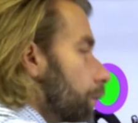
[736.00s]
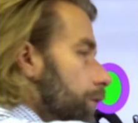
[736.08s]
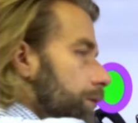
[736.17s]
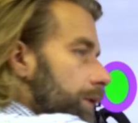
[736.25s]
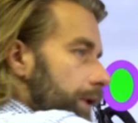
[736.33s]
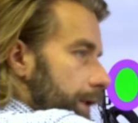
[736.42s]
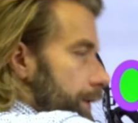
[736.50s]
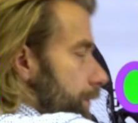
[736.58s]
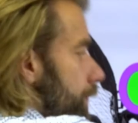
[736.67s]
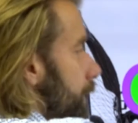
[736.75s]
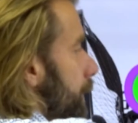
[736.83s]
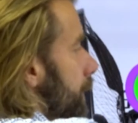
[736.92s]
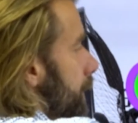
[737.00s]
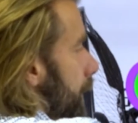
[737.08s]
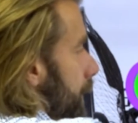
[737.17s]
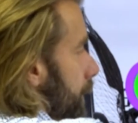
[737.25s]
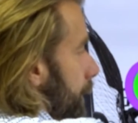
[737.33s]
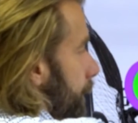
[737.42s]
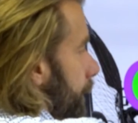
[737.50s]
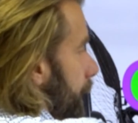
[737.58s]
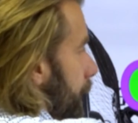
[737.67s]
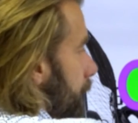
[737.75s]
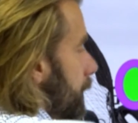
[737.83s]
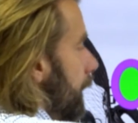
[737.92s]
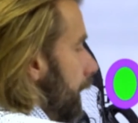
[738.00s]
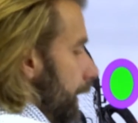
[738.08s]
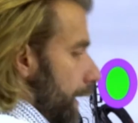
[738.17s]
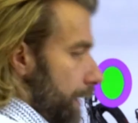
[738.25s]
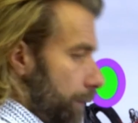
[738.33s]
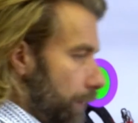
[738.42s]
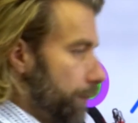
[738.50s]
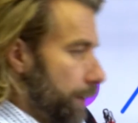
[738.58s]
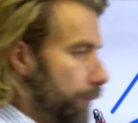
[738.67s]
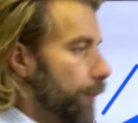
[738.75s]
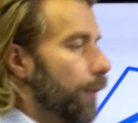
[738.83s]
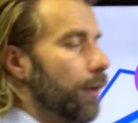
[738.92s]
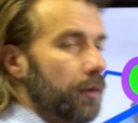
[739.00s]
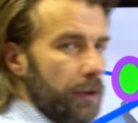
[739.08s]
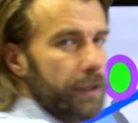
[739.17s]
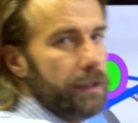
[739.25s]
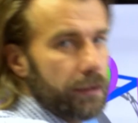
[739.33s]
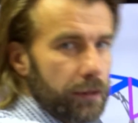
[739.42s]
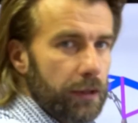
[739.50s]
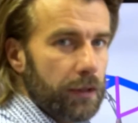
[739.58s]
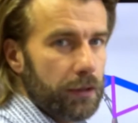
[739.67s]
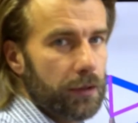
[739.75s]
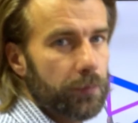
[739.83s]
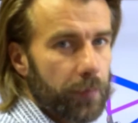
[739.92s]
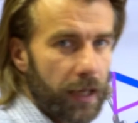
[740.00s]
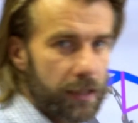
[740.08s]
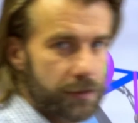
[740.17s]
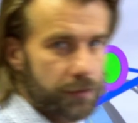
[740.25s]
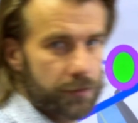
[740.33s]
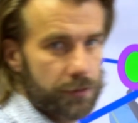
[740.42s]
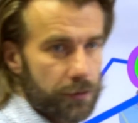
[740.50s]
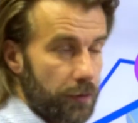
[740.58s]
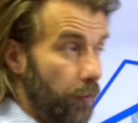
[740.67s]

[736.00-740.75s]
only during the takeoff phase, and it will be pulling the passenger